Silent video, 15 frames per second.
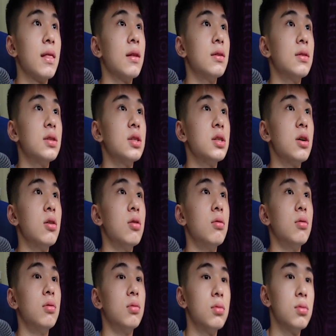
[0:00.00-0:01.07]

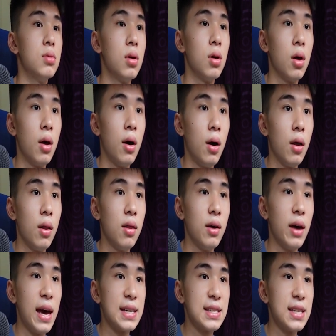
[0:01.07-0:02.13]
so the
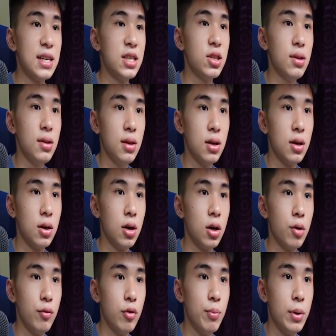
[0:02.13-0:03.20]
extension here
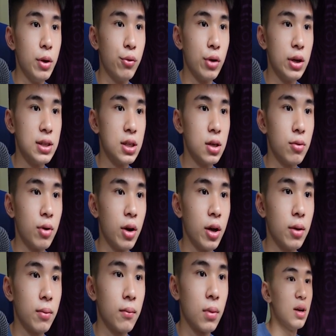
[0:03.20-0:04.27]
will be greater,
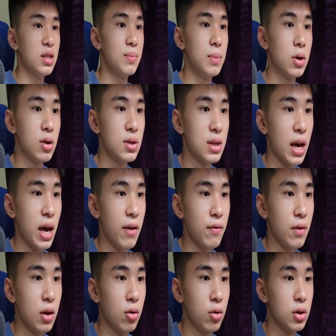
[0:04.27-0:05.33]
right? It's because F
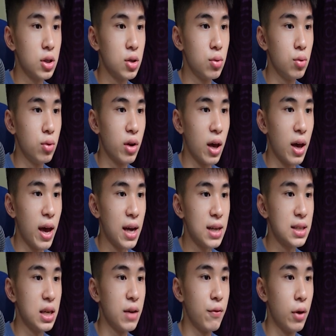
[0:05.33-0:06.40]
equals to
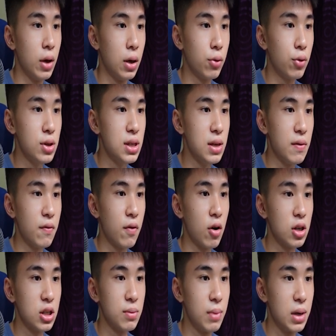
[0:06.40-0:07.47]
kx. If we increase in
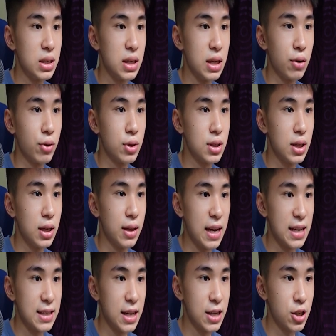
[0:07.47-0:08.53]
force, must increase in
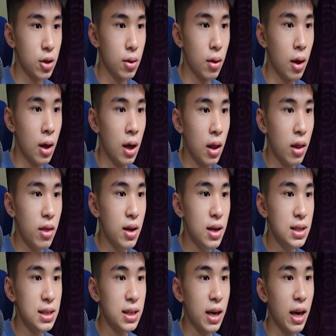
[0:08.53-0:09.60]
extension.
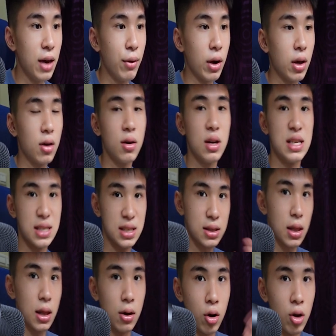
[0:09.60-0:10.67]
This k right here is
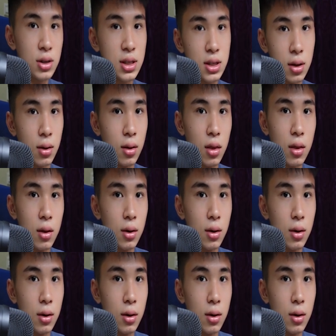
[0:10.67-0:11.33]
the constant